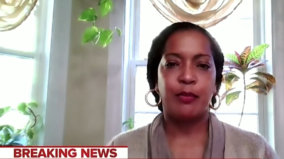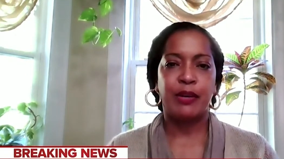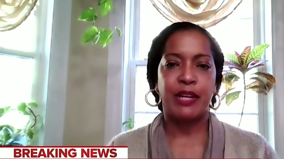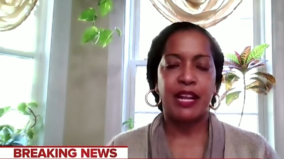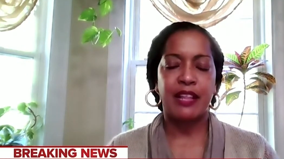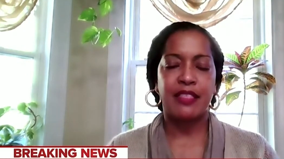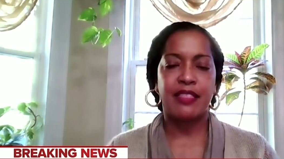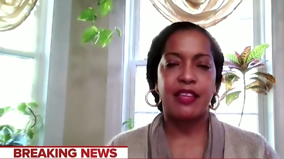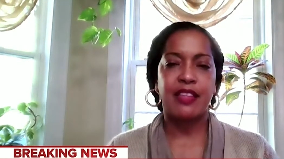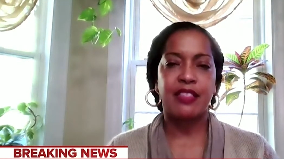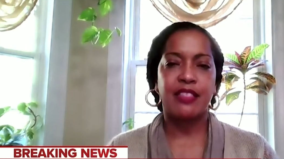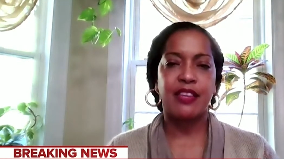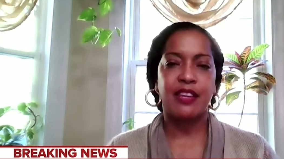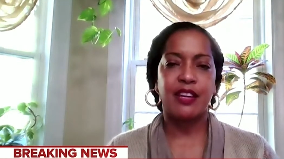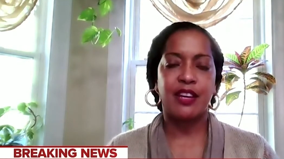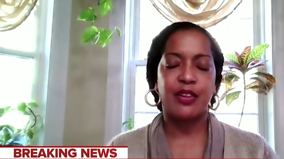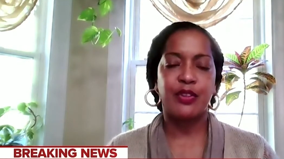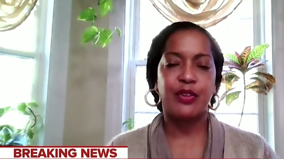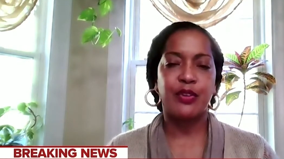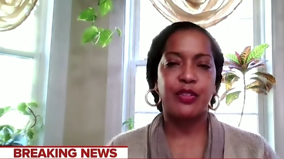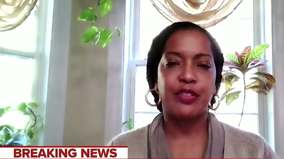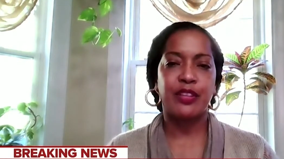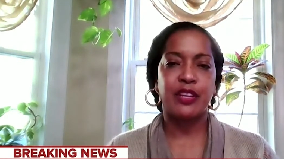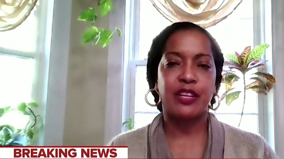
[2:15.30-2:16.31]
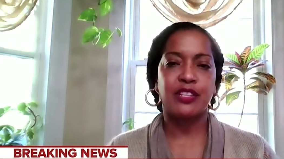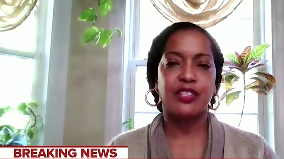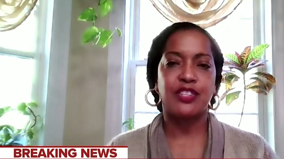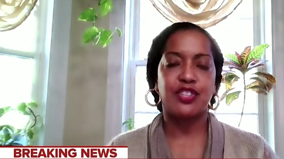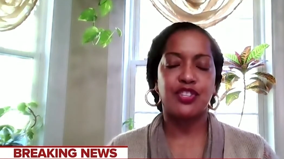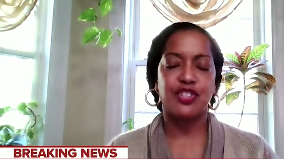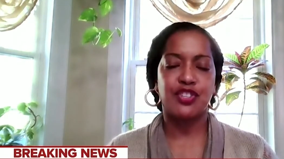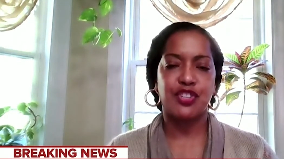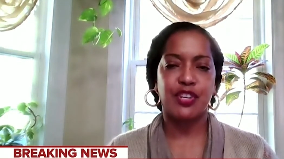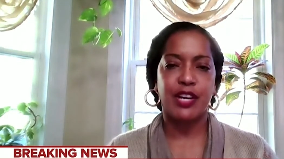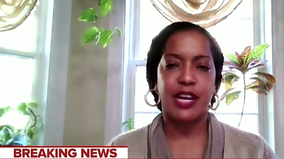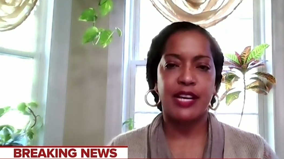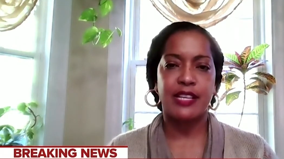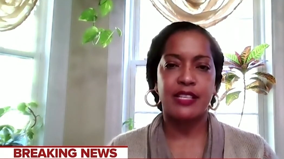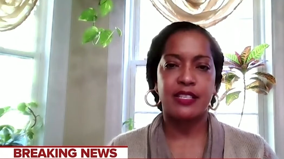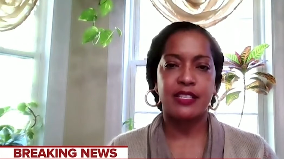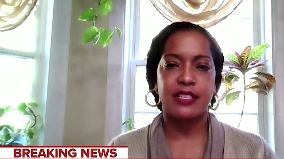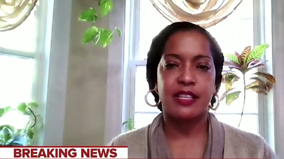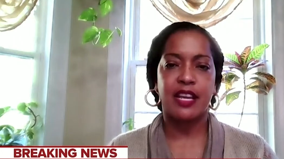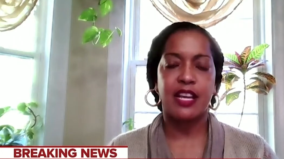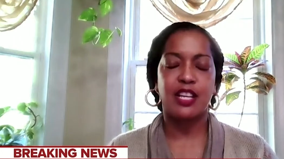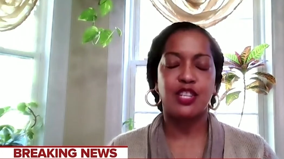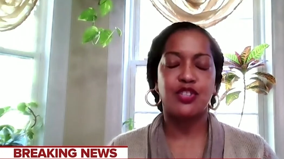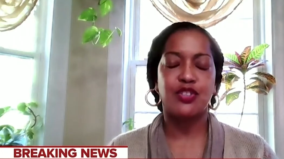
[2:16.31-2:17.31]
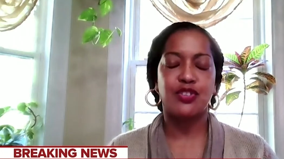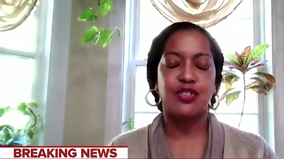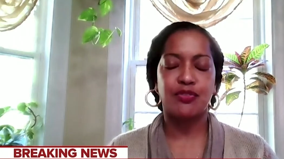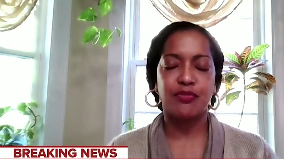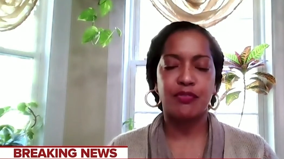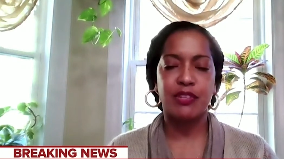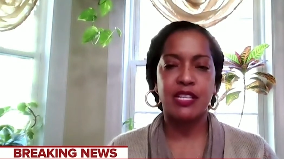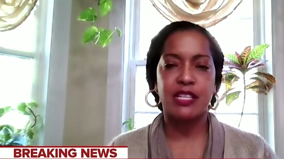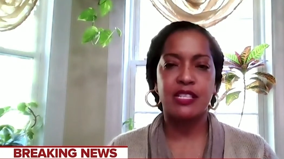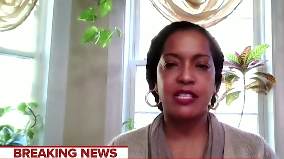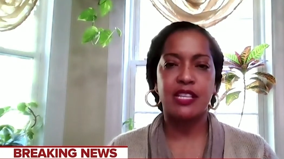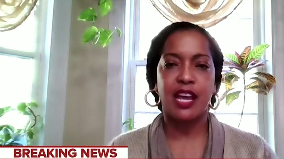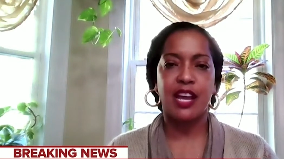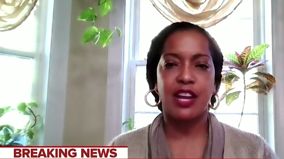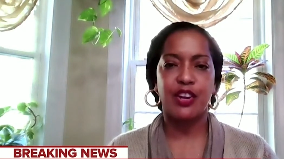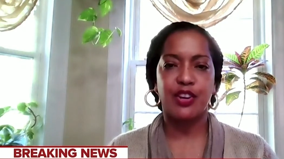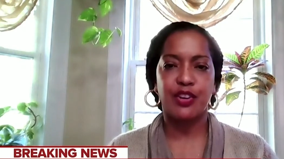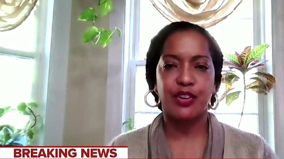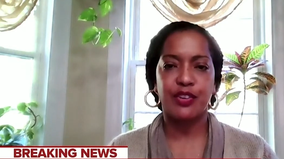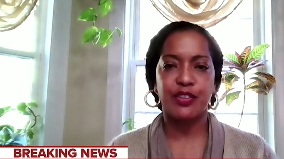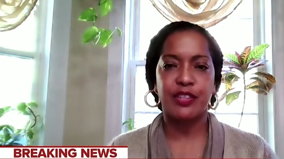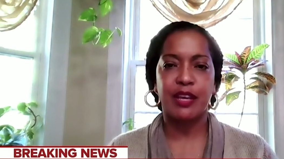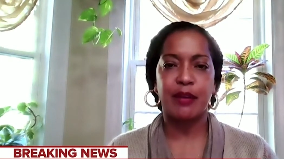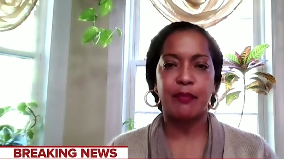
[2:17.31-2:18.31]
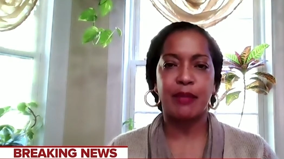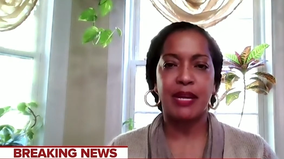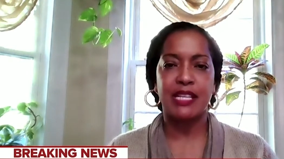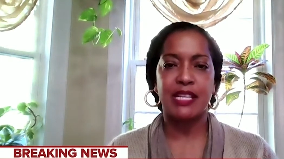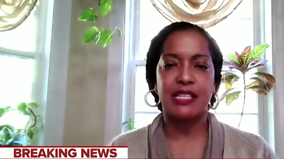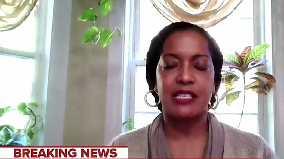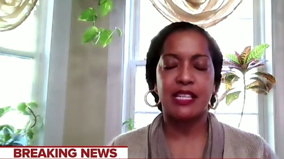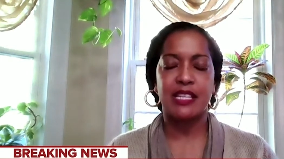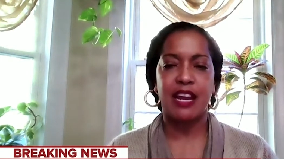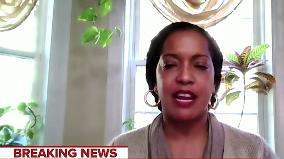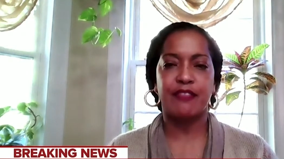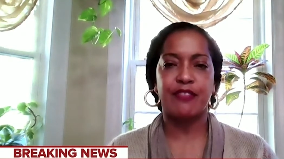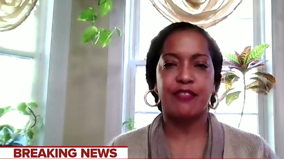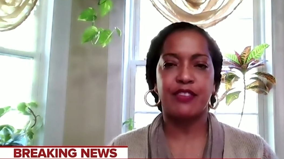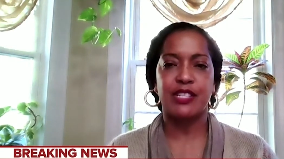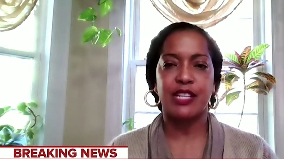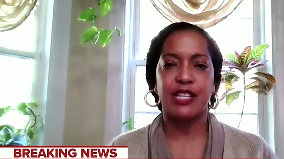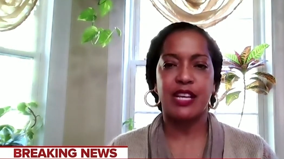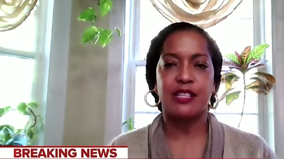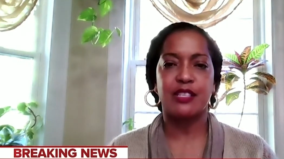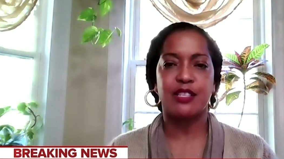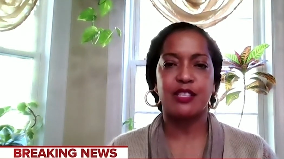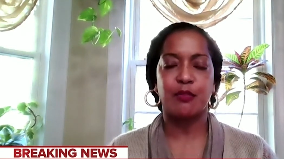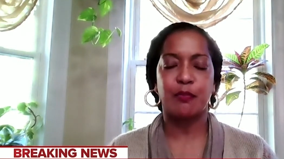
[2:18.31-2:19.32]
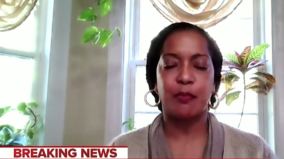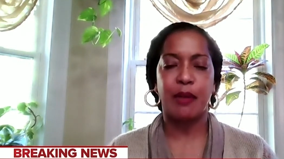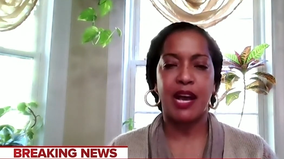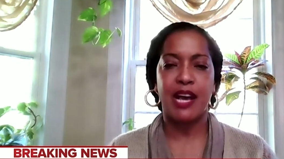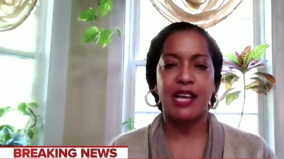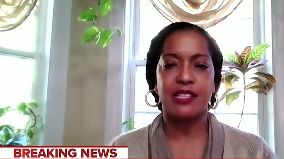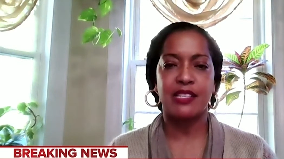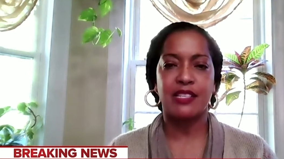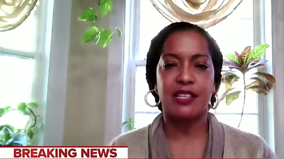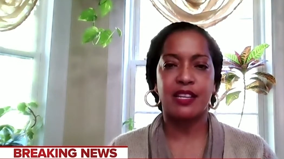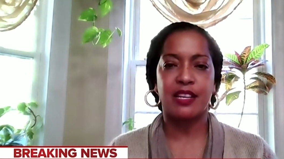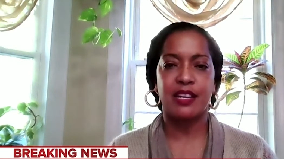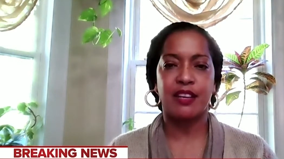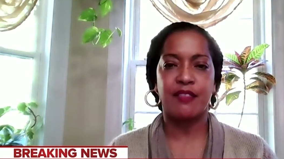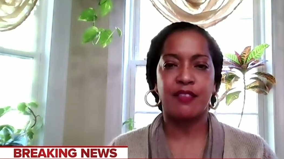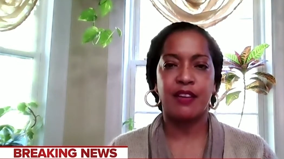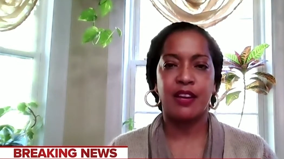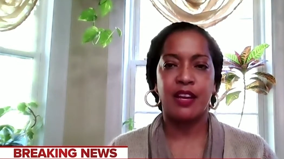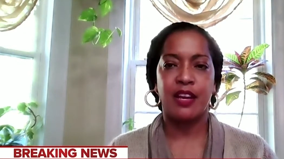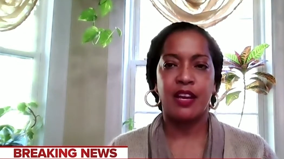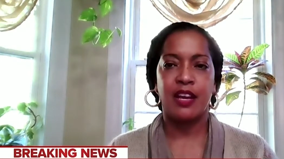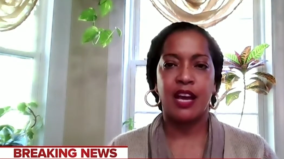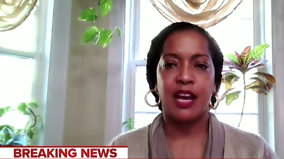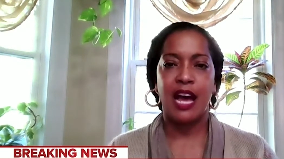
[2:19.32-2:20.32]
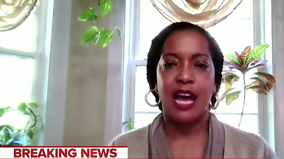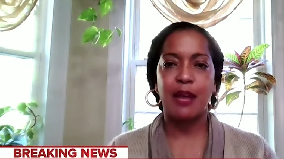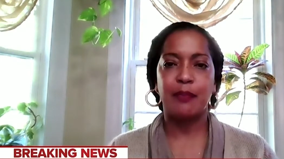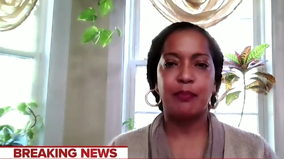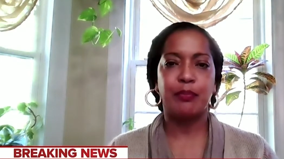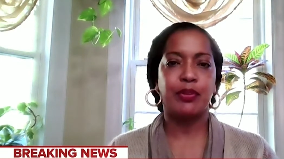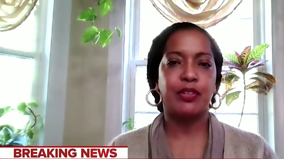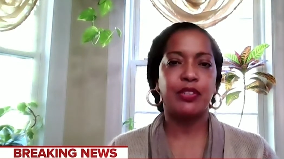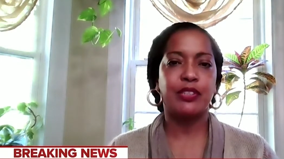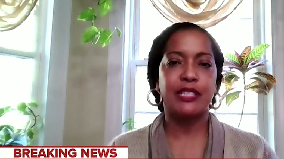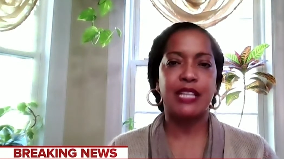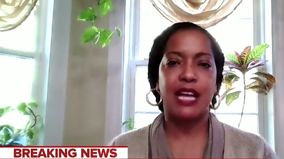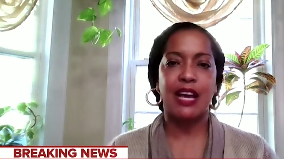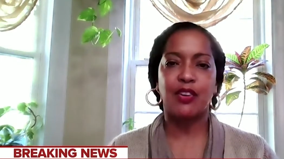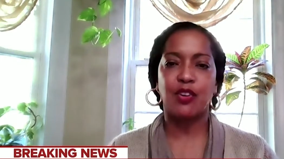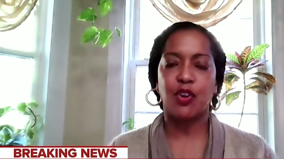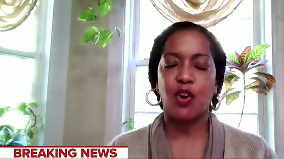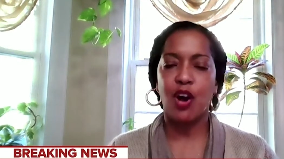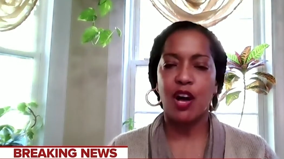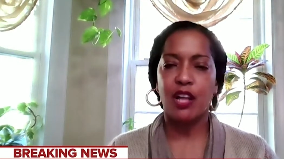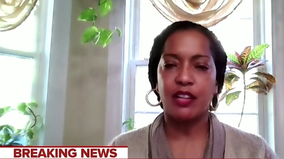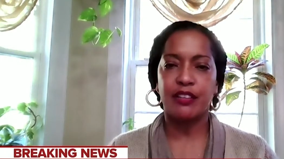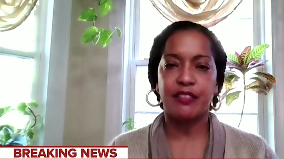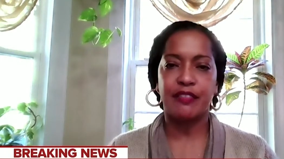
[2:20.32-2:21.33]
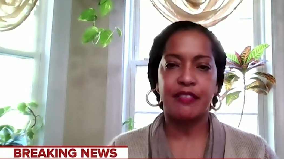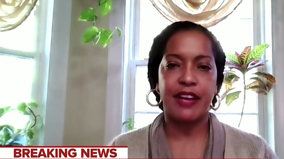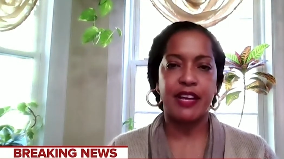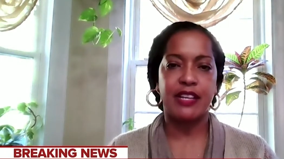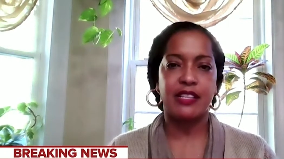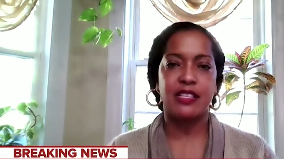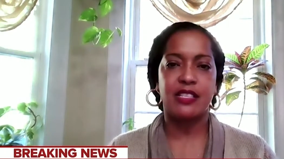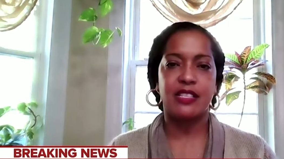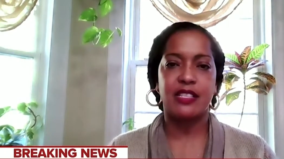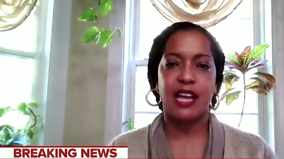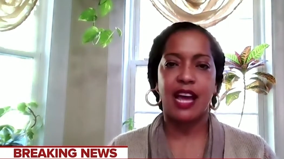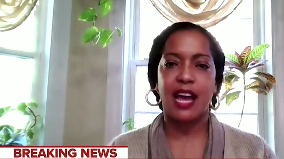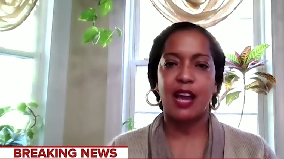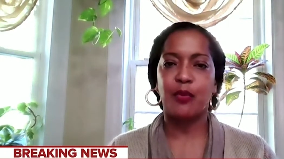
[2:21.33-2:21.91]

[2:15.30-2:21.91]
But I think the other thing to stress, as soon as I heard that my staffer tested positive, I pulled down all events.